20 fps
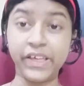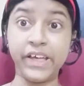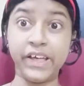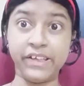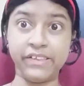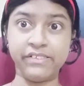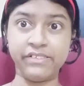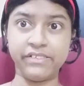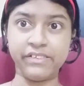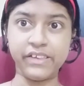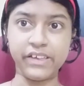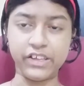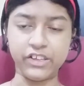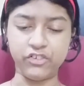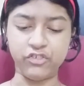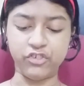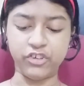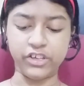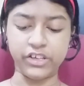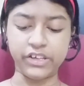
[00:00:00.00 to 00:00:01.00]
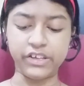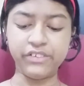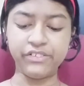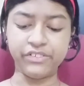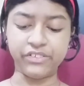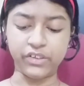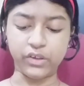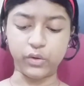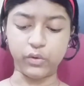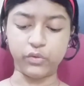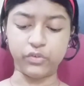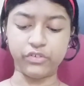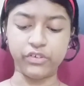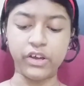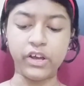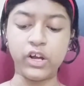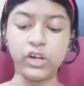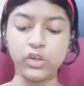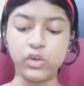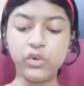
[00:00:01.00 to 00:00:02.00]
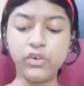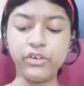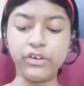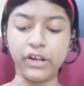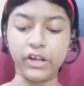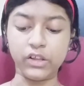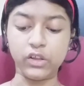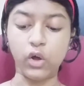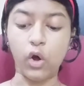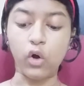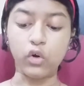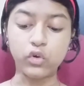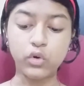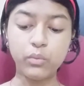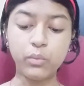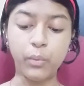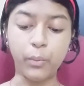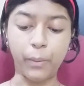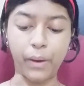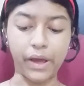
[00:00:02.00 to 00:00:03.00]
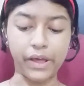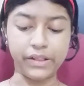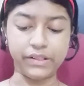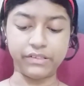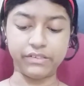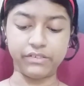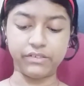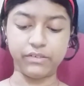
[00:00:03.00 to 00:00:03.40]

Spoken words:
CNG is used to run automobiles.